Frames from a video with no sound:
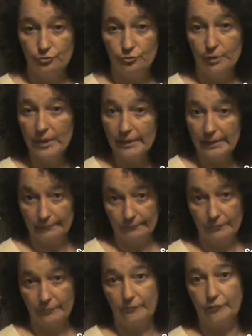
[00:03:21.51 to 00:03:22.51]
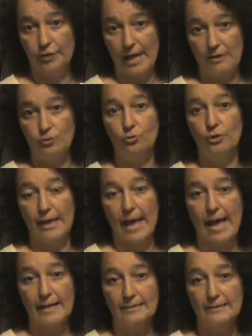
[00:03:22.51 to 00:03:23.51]
drilling for natural
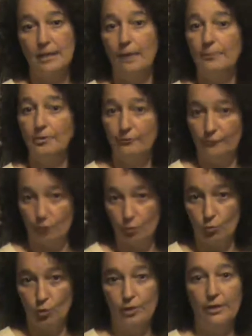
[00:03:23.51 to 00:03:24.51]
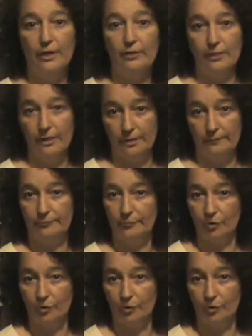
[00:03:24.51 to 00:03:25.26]
gas up in the Fort Worth area